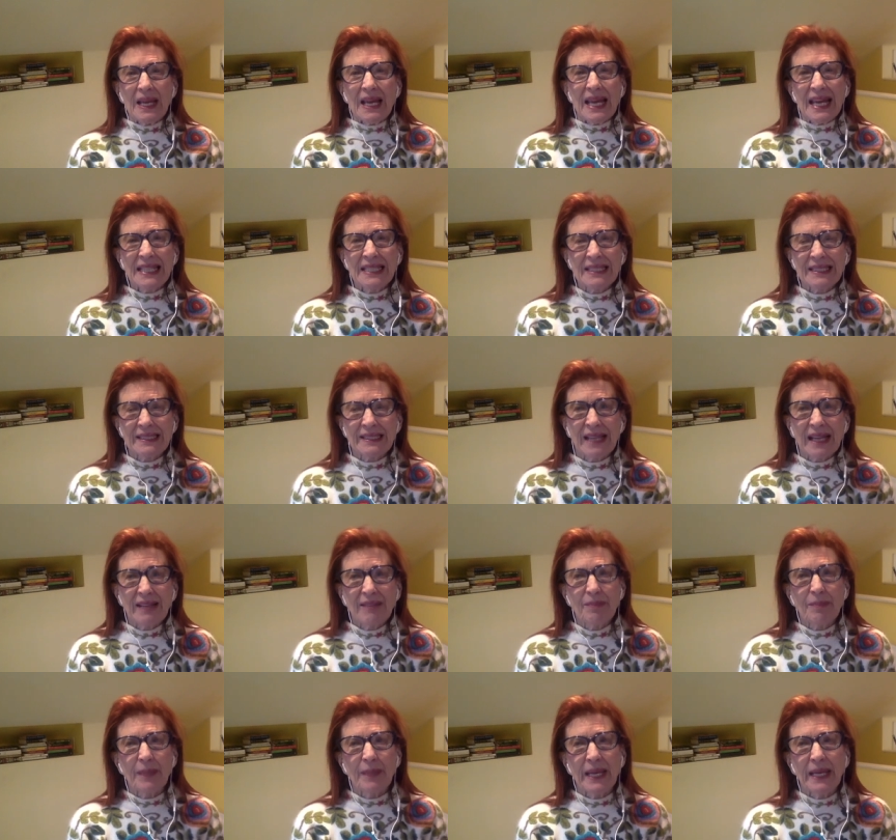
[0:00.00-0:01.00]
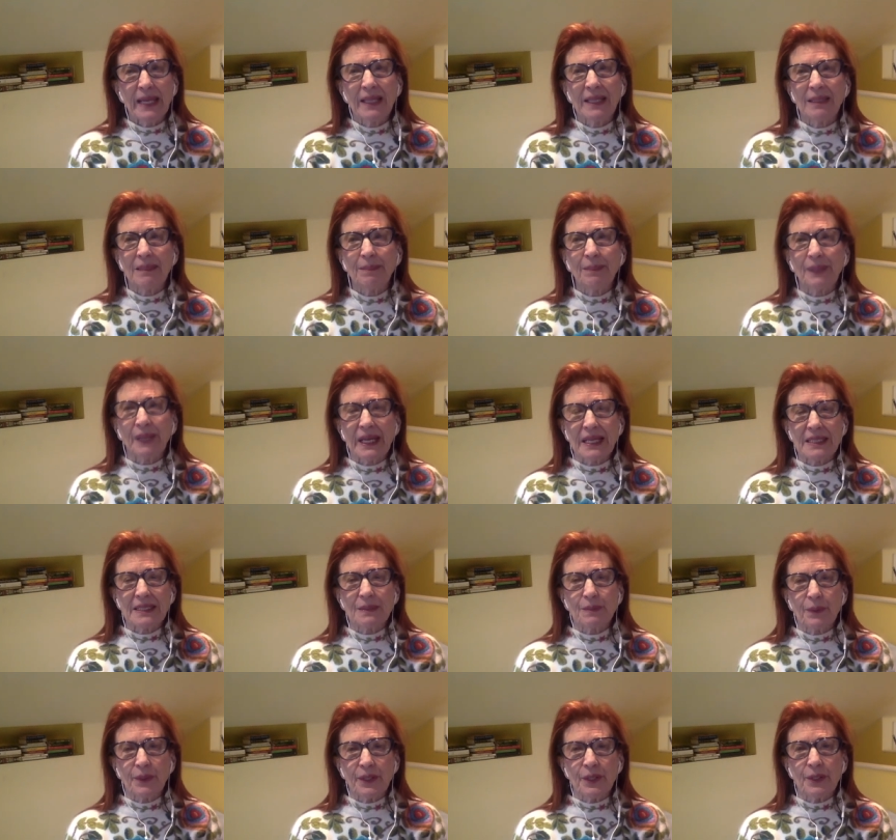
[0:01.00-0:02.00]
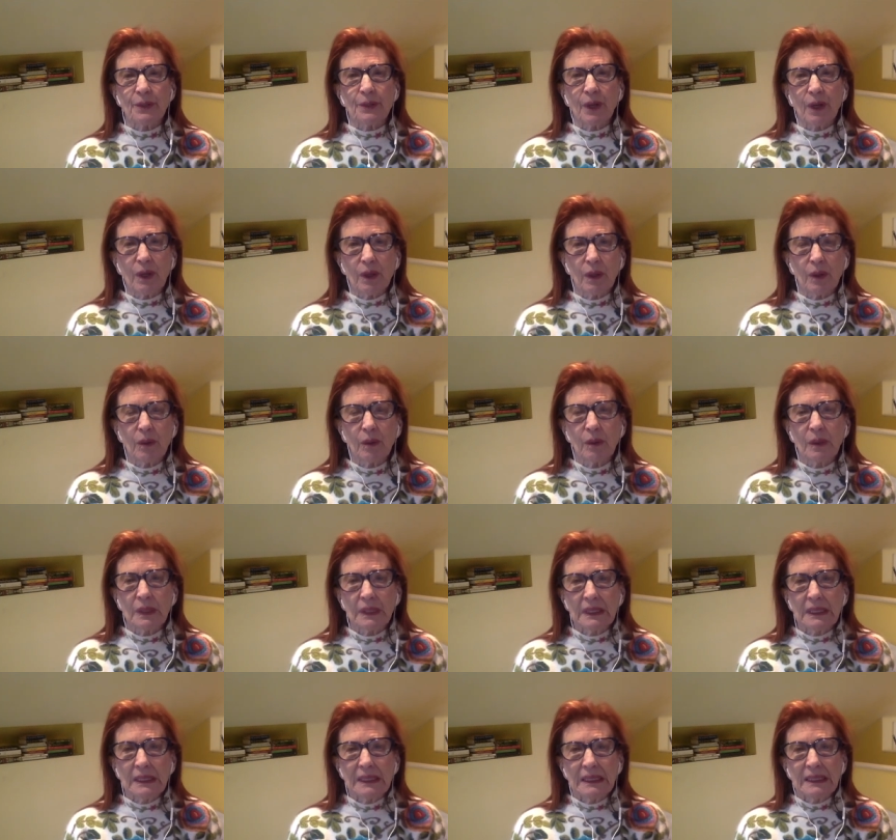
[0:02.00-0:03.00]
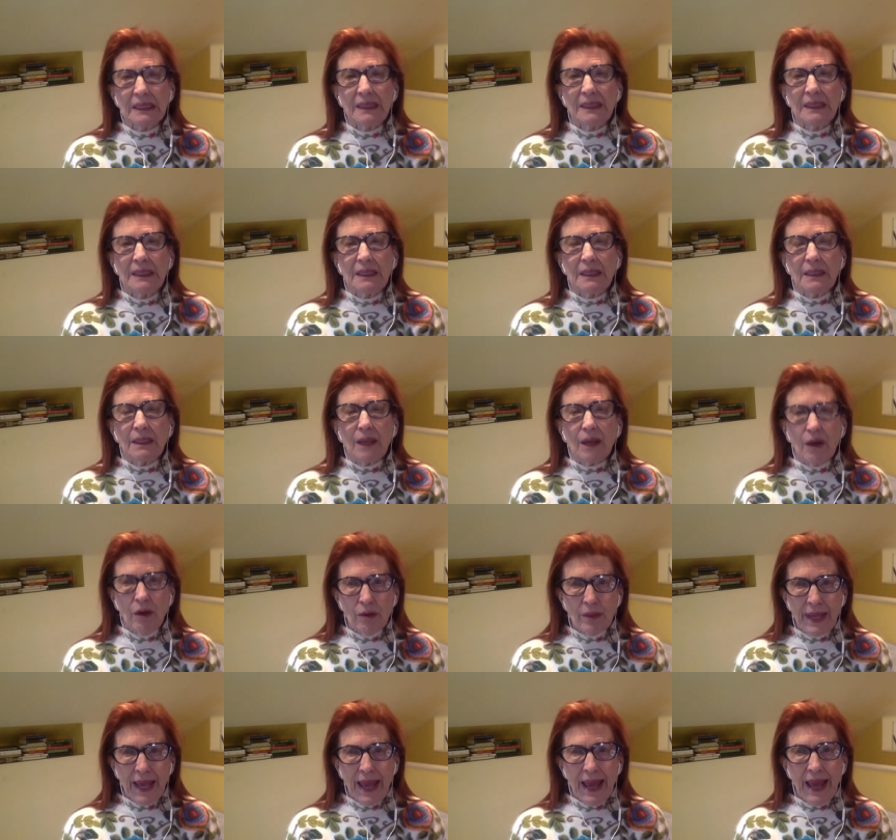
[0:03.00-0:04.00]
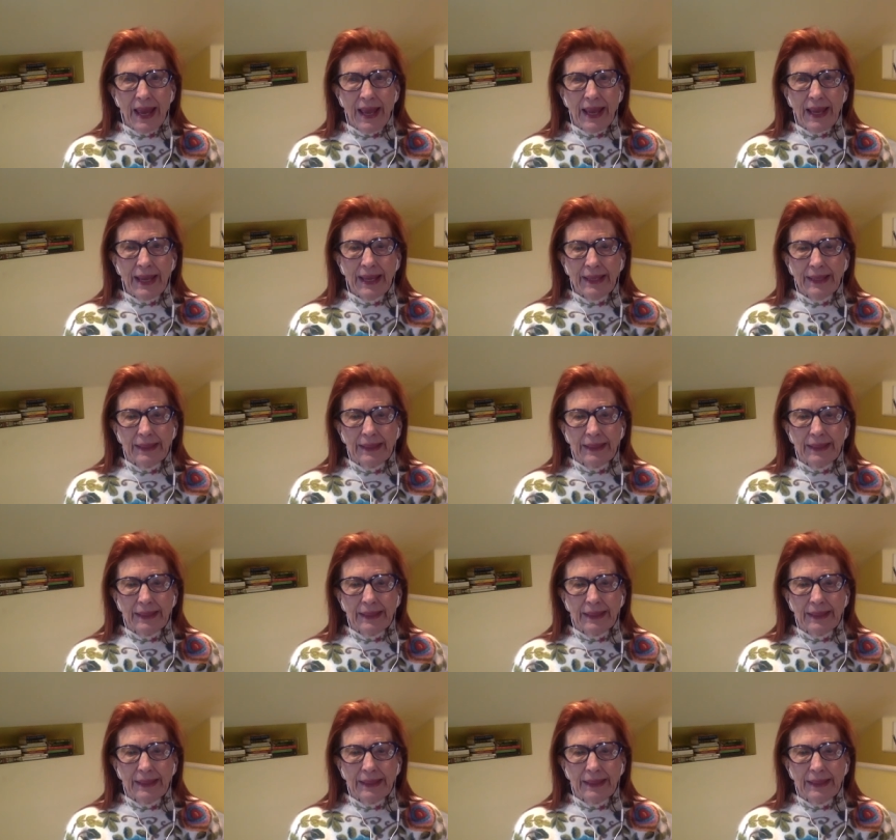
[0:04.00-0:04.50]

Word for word: Instead of being in a place where you go, okay,